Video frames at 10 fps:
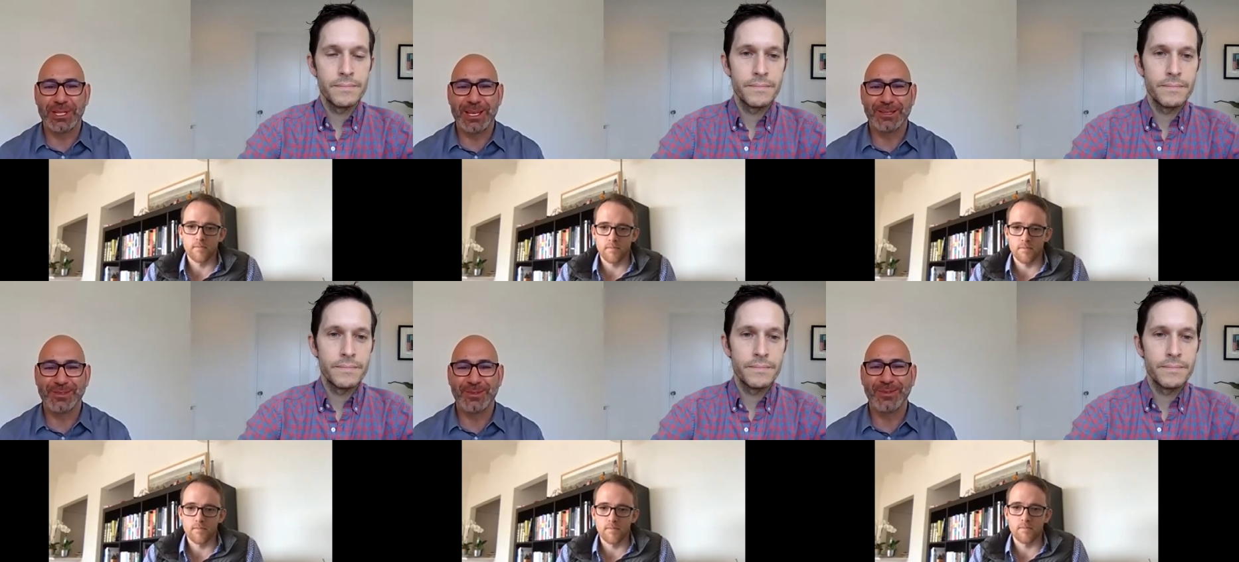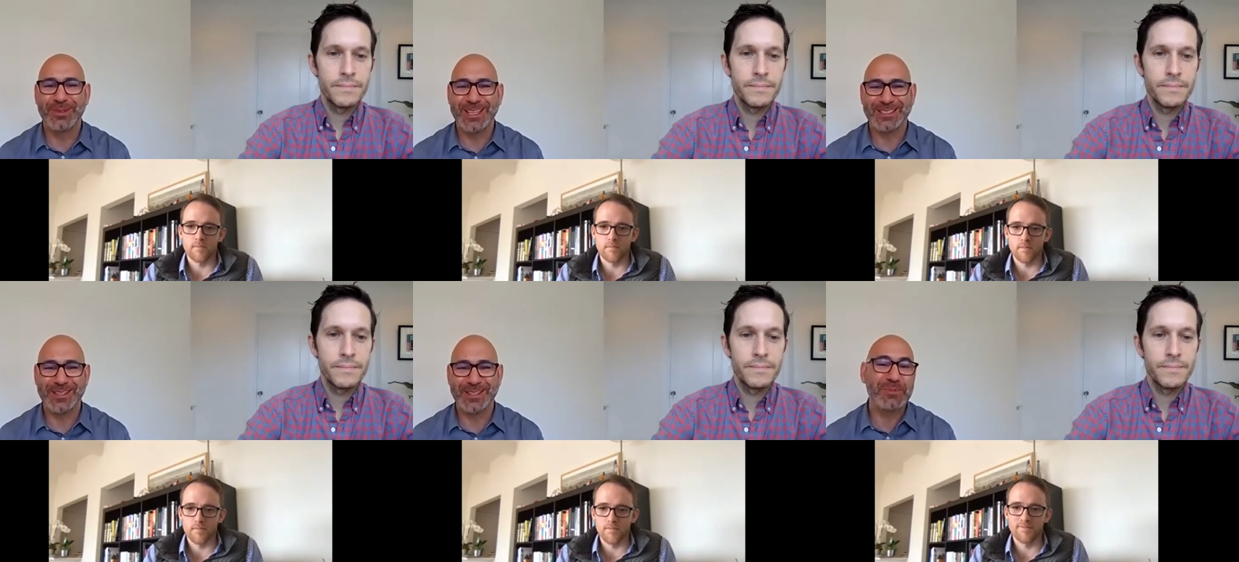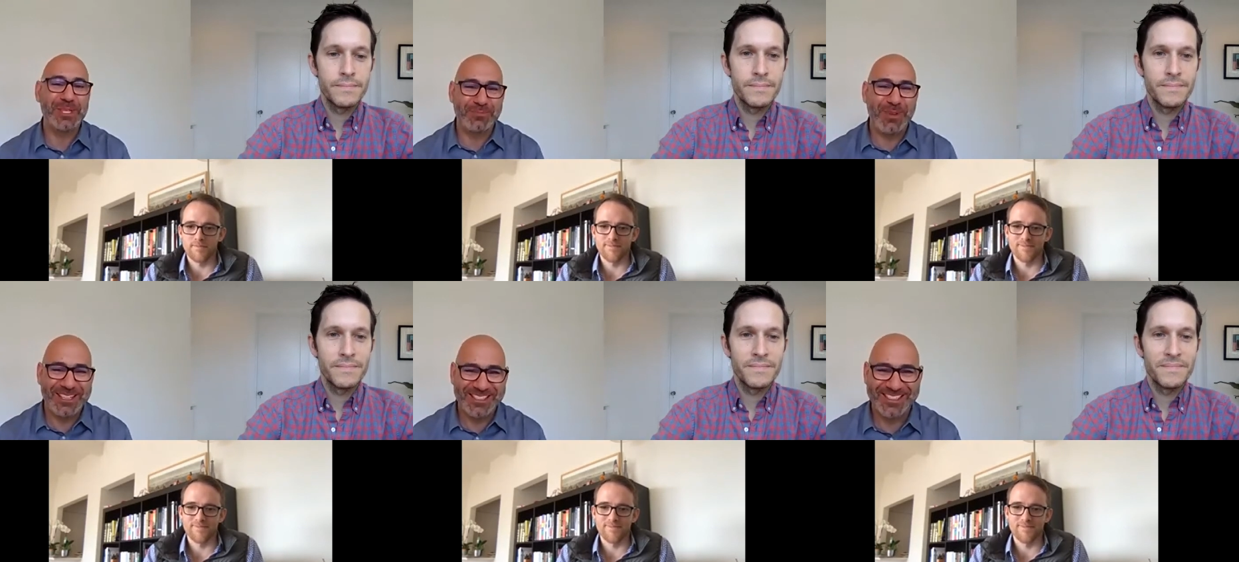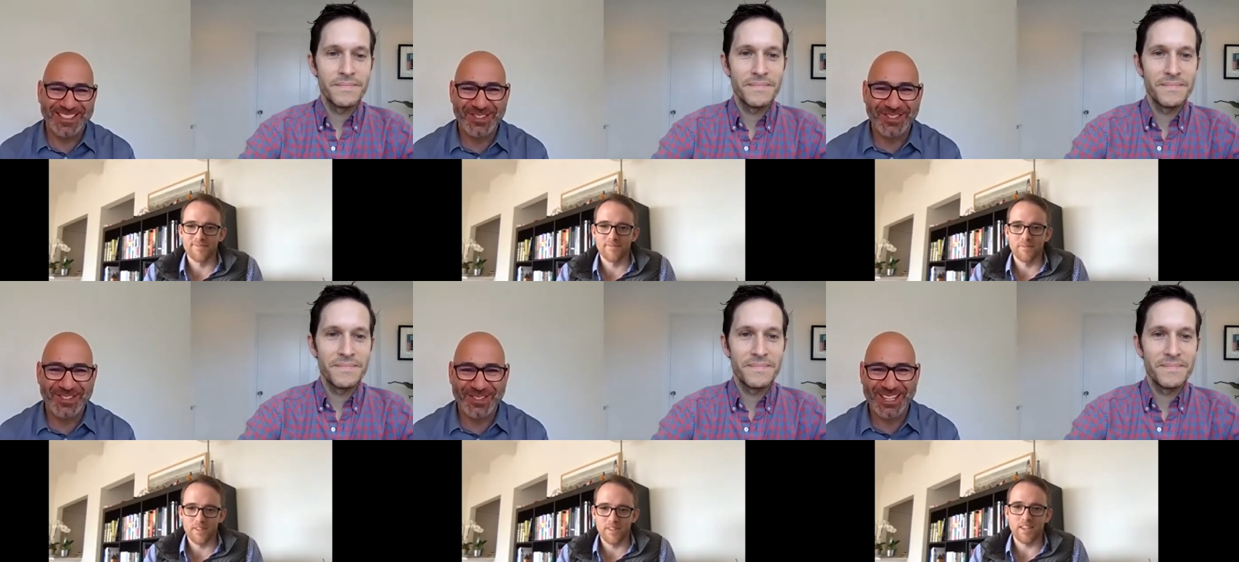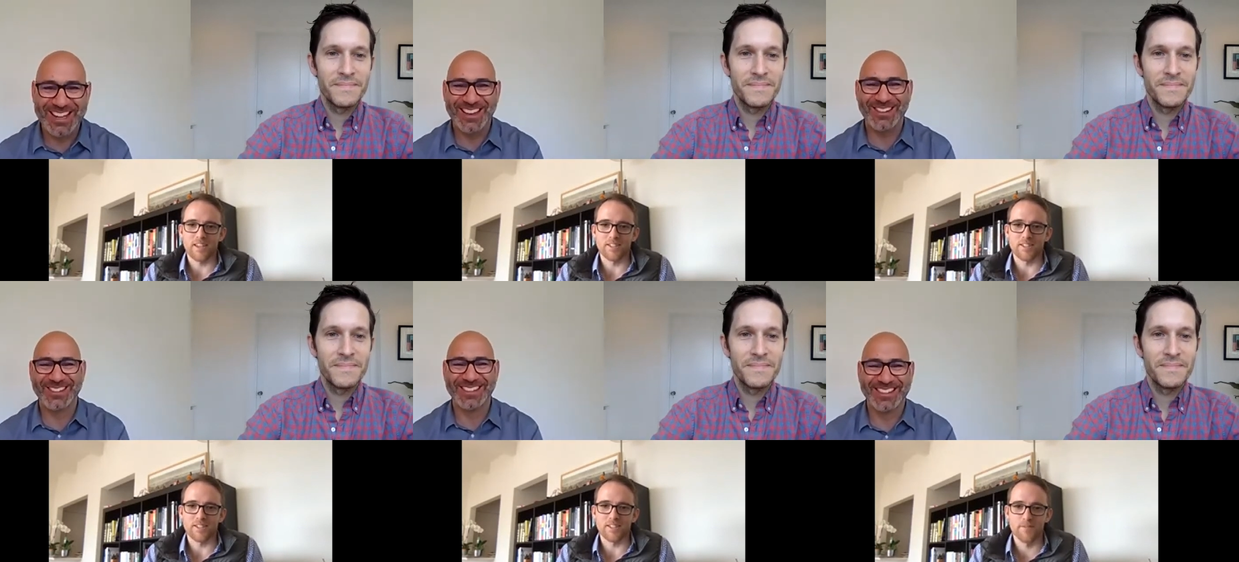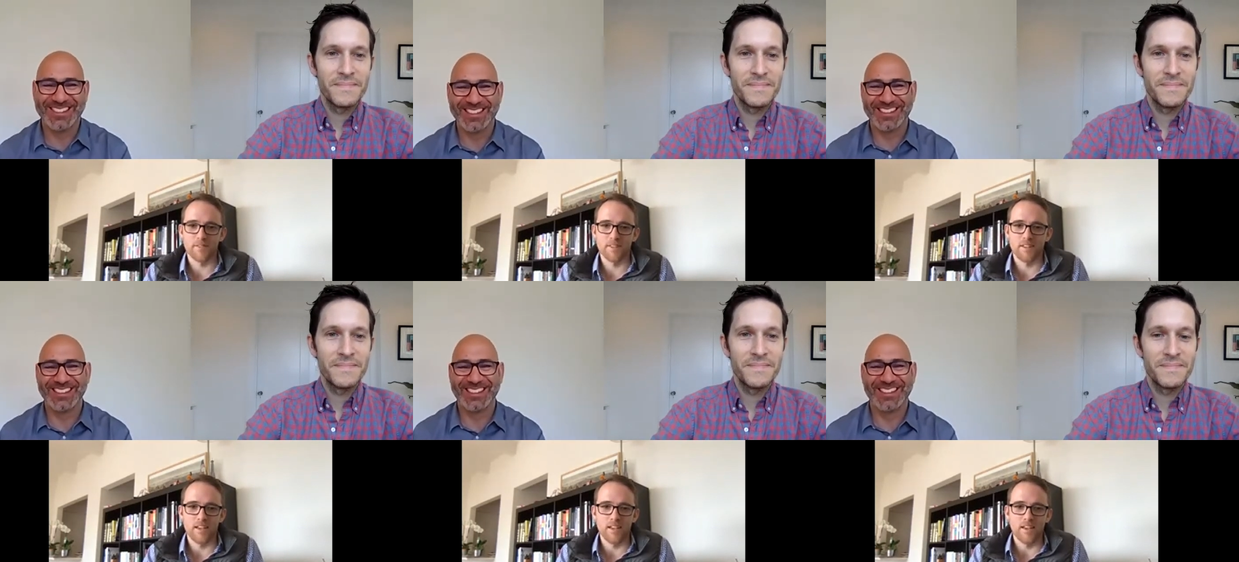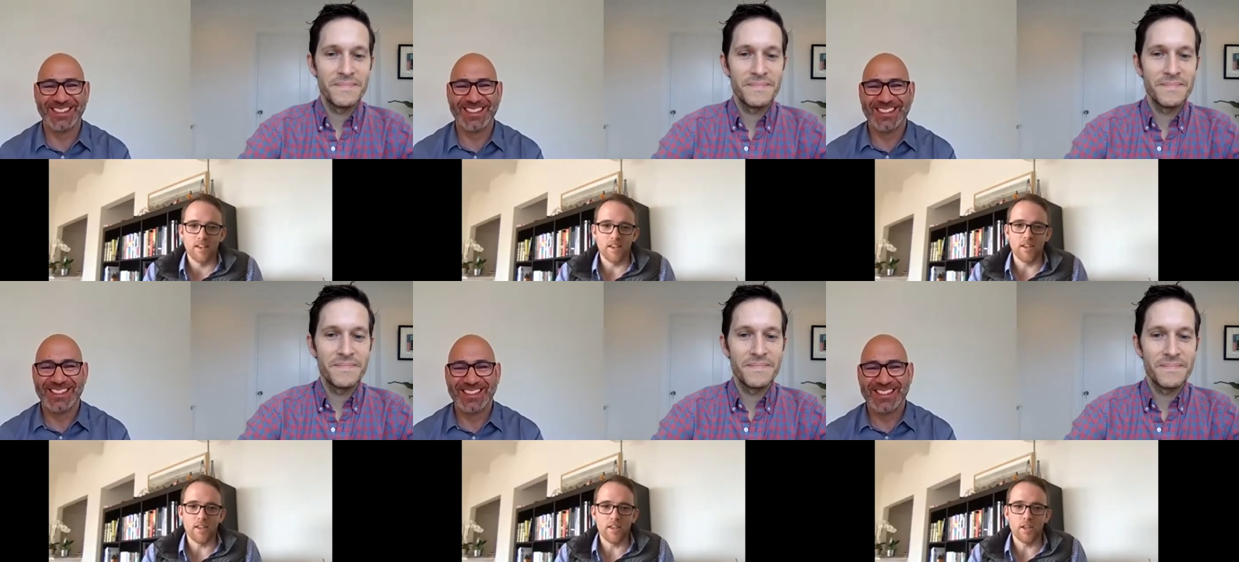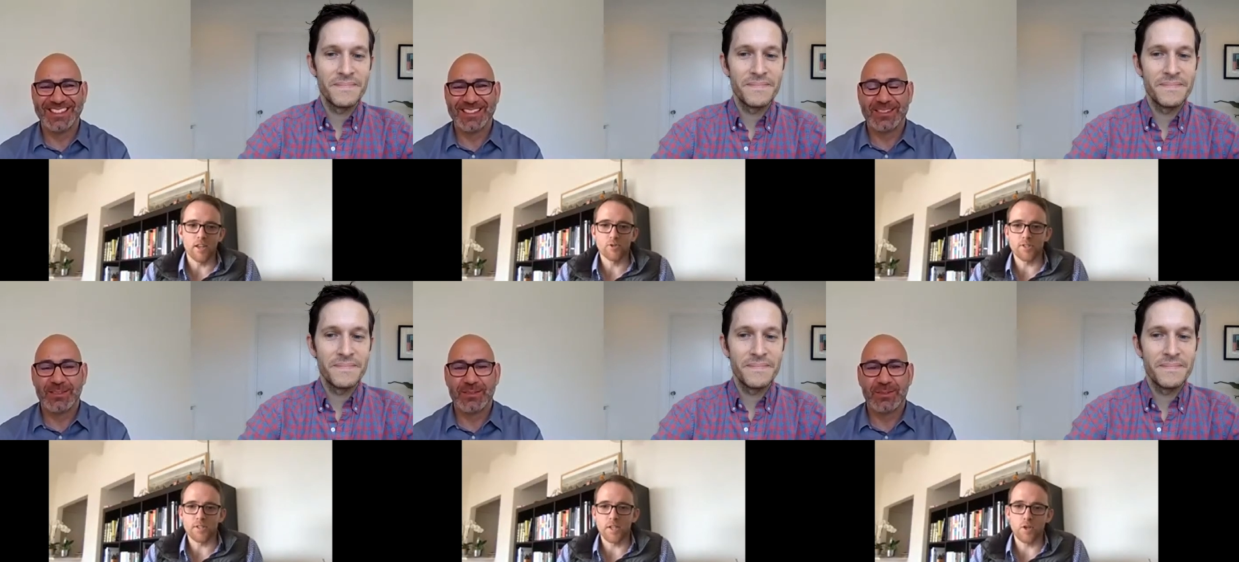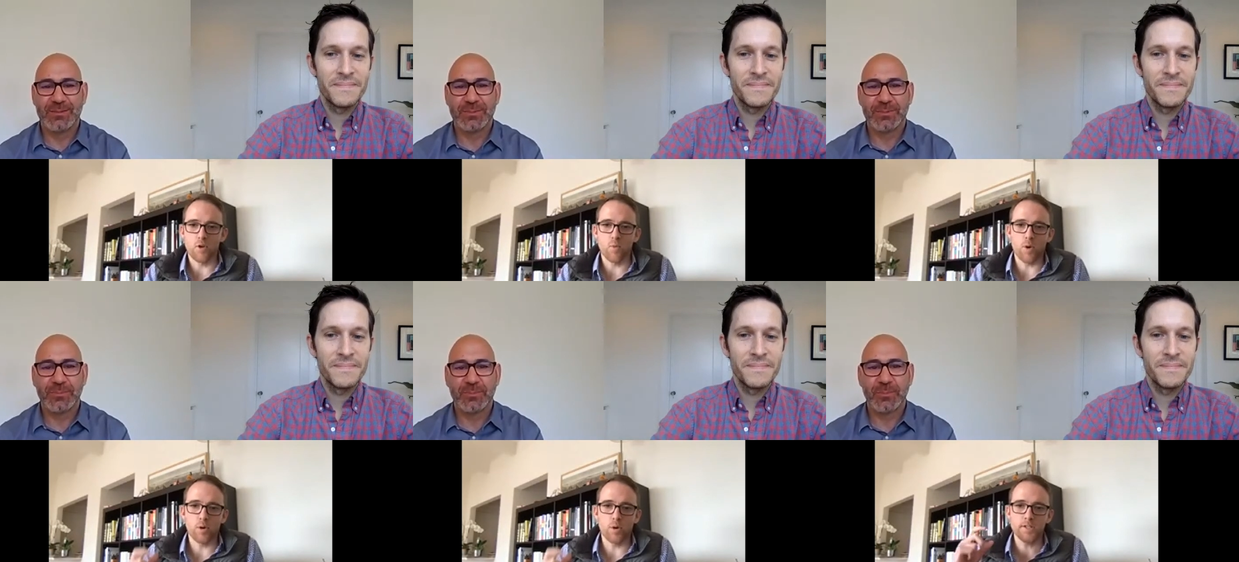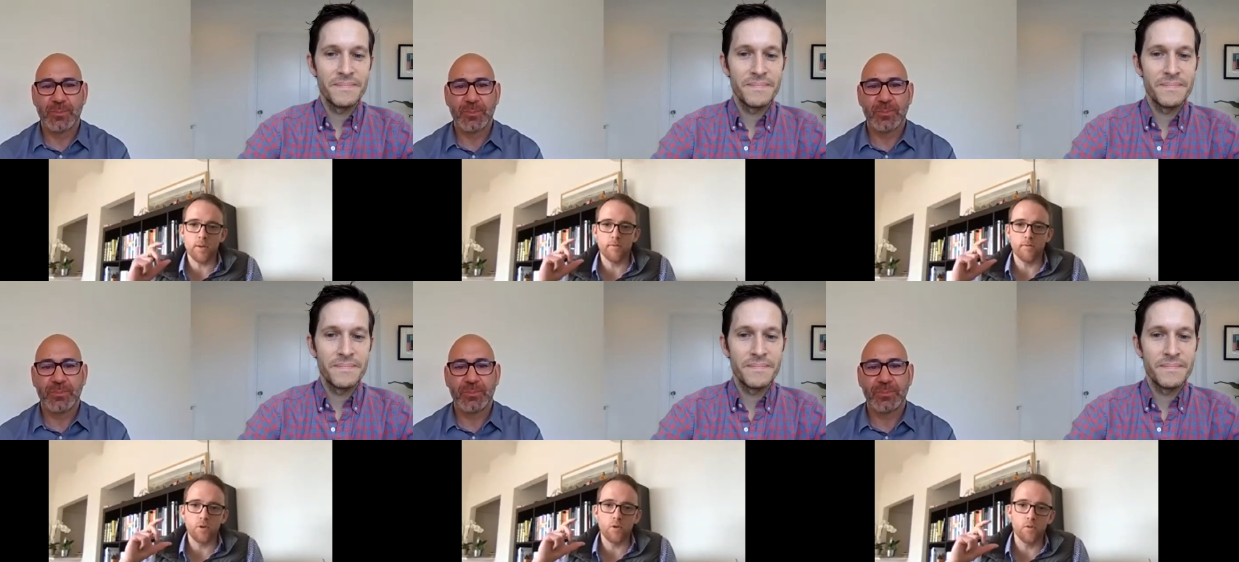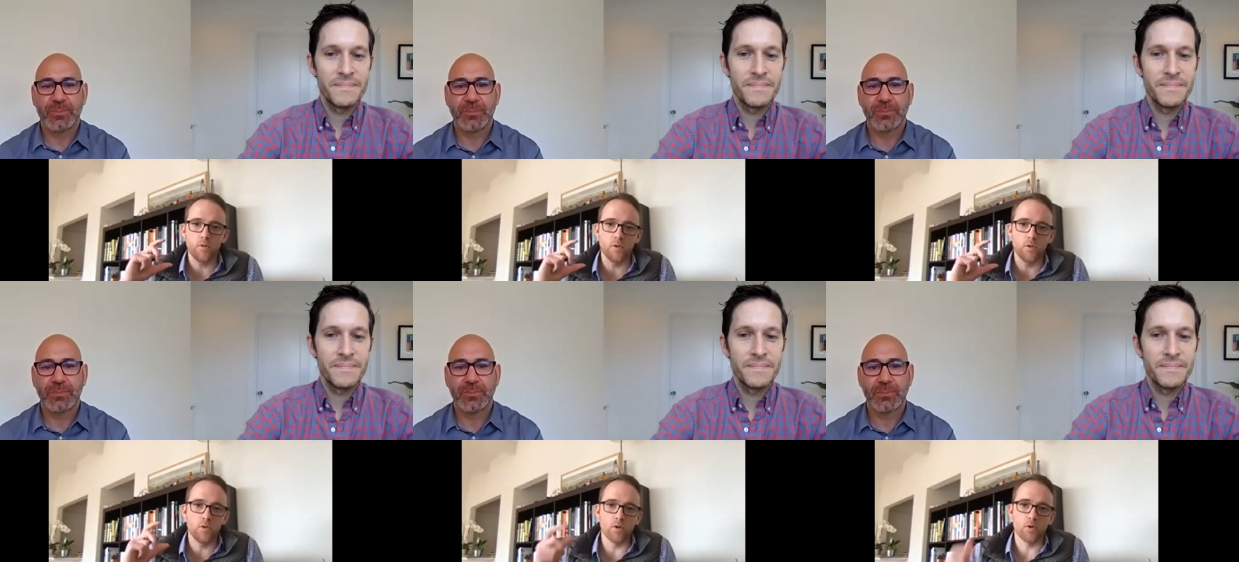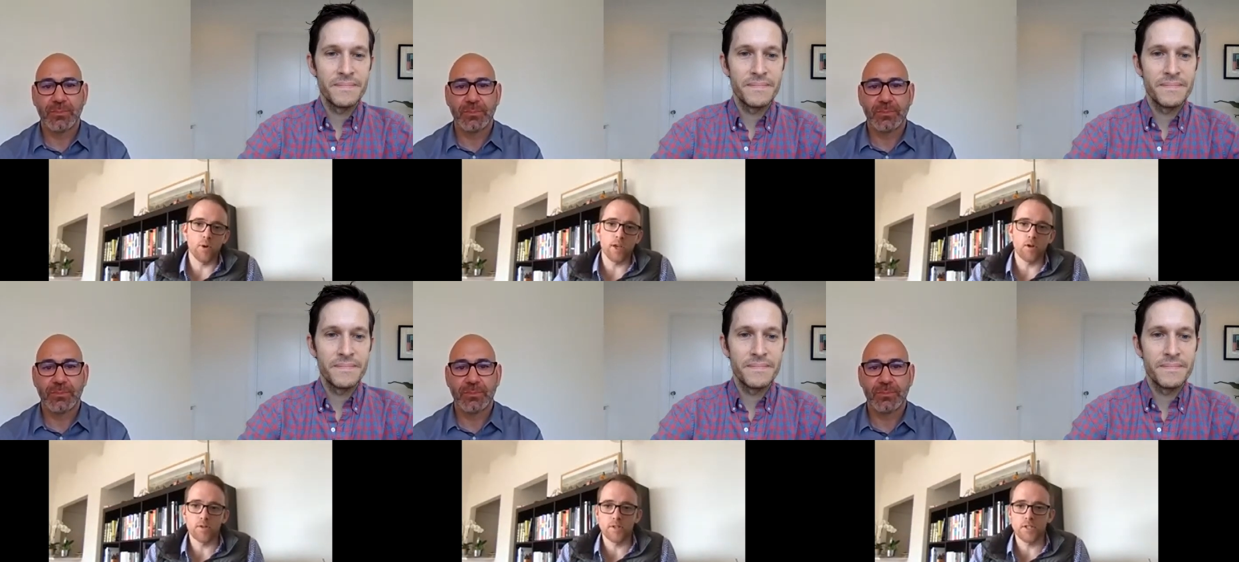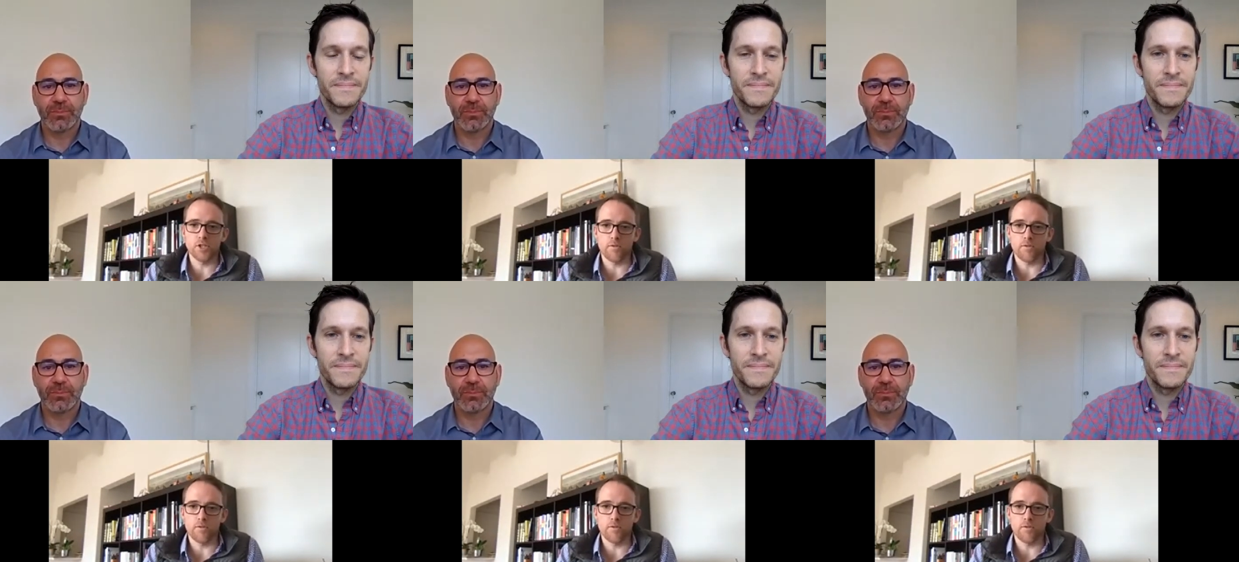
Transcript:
Speaker 1: now, so it's an empty space essentially
Speaker 2: Interesting. So, what were some of the the, the critical decision